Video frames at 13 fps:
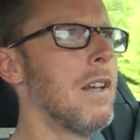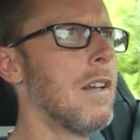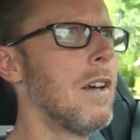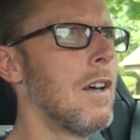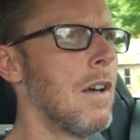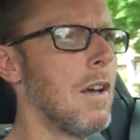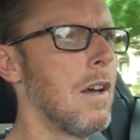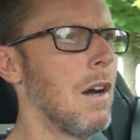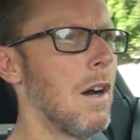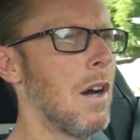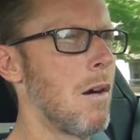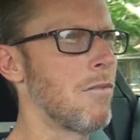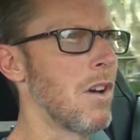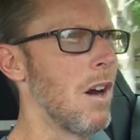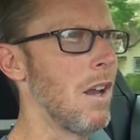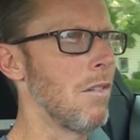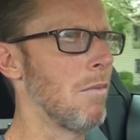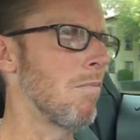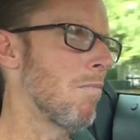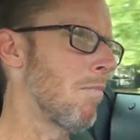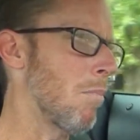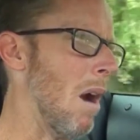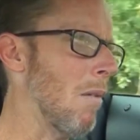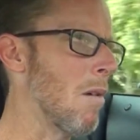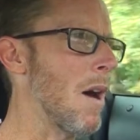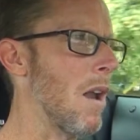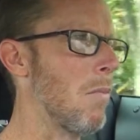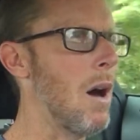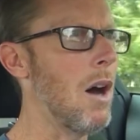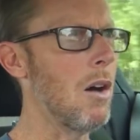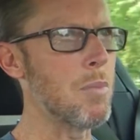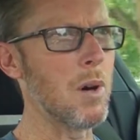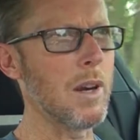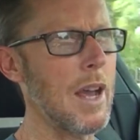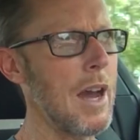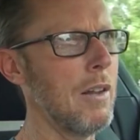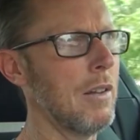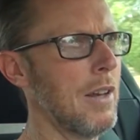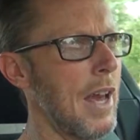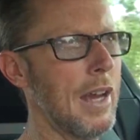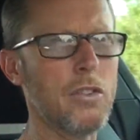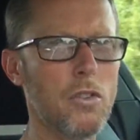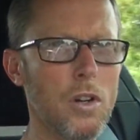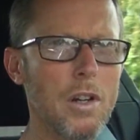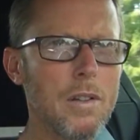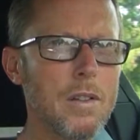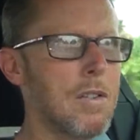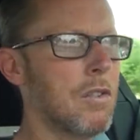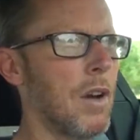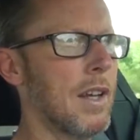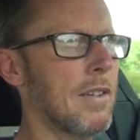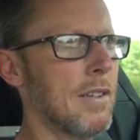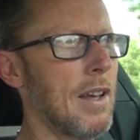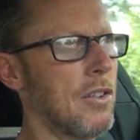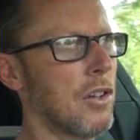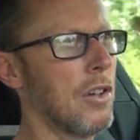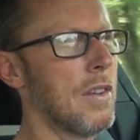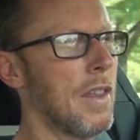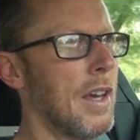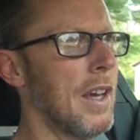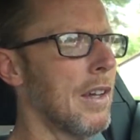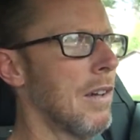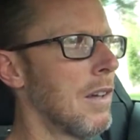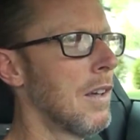I've gone probably about a mile per gallon extra, so I guess that's a good thing.